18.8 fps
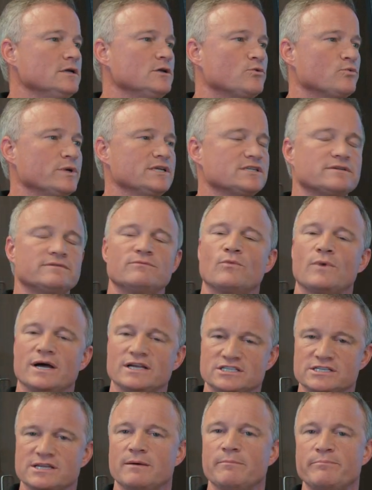reason why
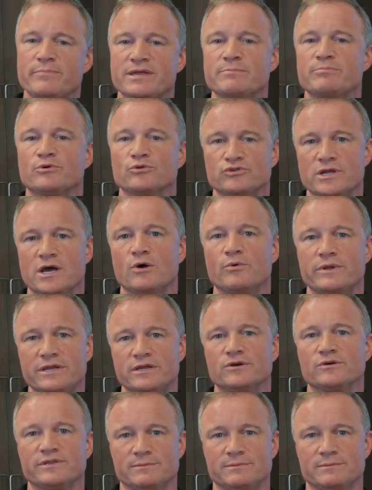some people don't heal